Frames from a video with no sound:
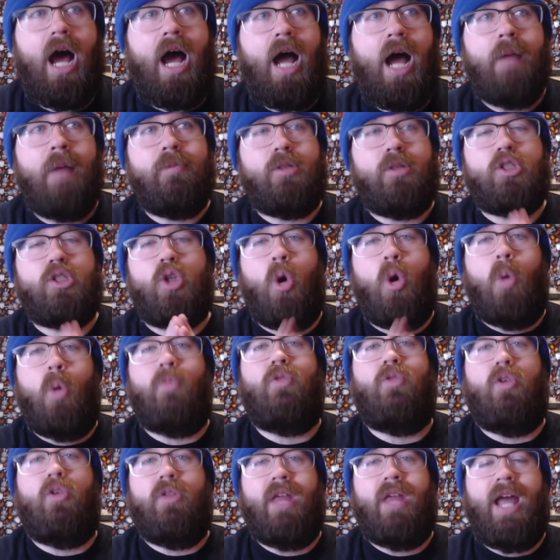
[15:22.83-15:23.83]
I'm just
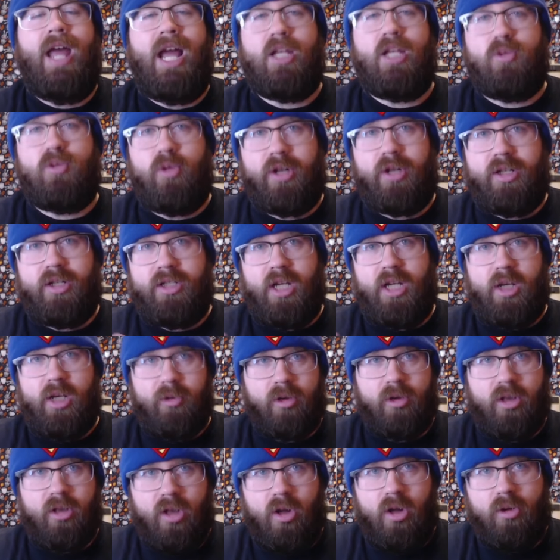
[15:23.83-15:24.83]
hopeful that as we're
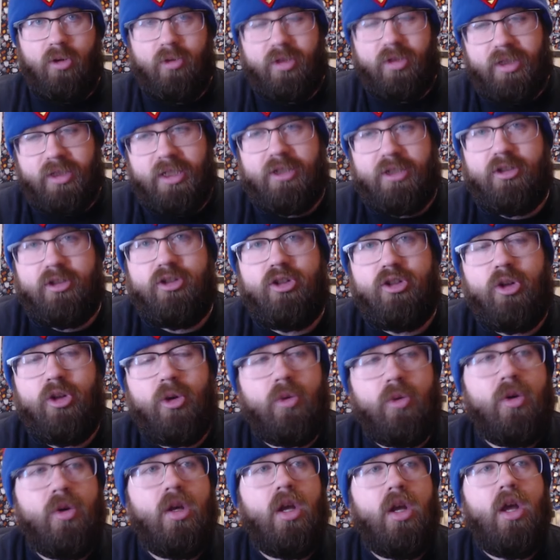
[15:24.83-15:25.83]
continuing along with season
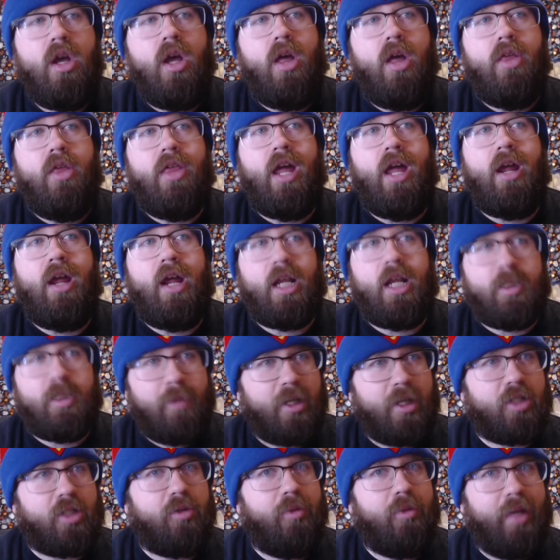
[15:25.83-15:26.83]
two, that
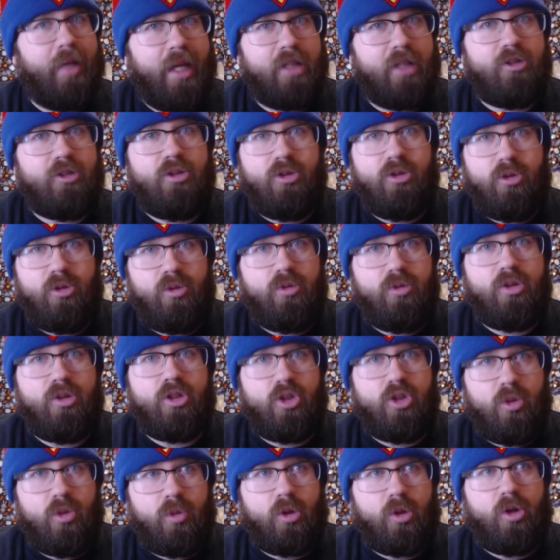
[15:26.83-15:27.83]
especially when we get to the
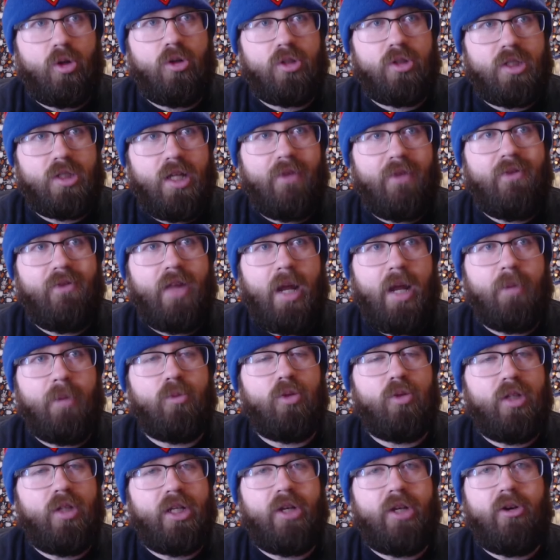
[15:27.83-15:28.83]
Supergirl stuff, I'm
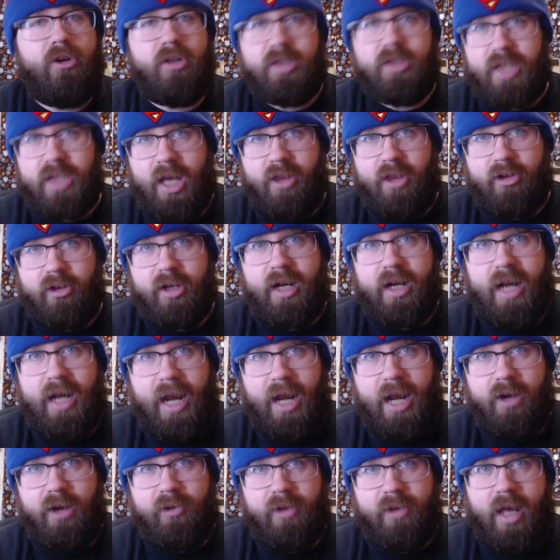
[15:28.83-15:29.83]
really curious to see how they're going to
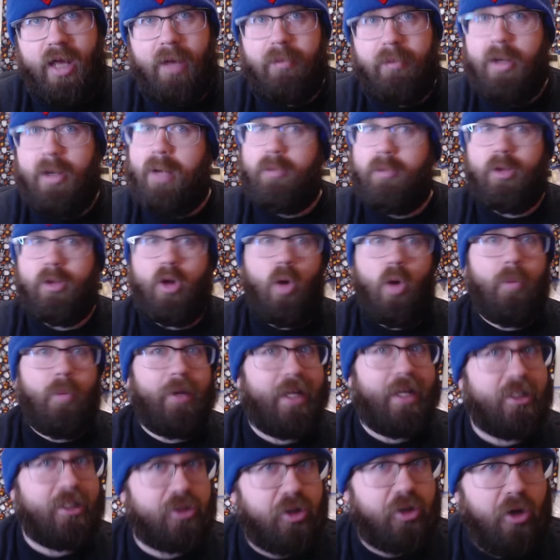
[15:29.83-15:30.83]
handle that, and I'm really
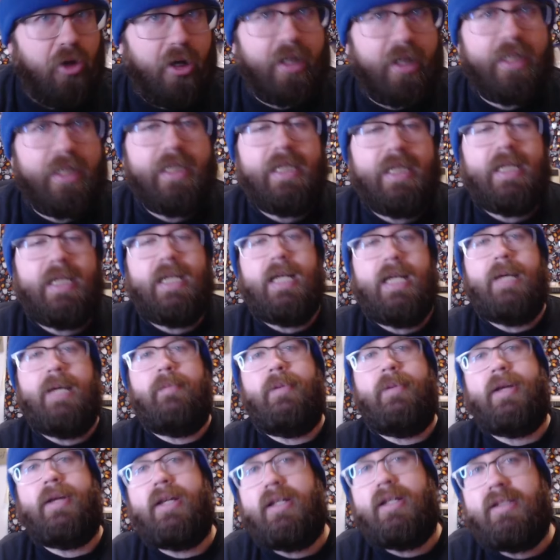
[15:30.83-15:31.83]
hoping it's good
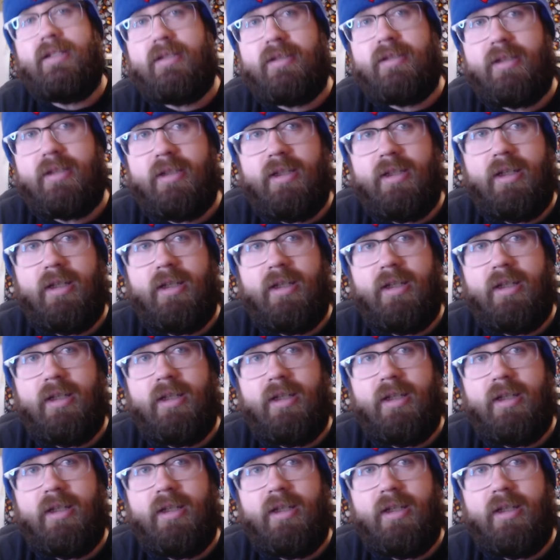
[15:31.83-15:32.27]
because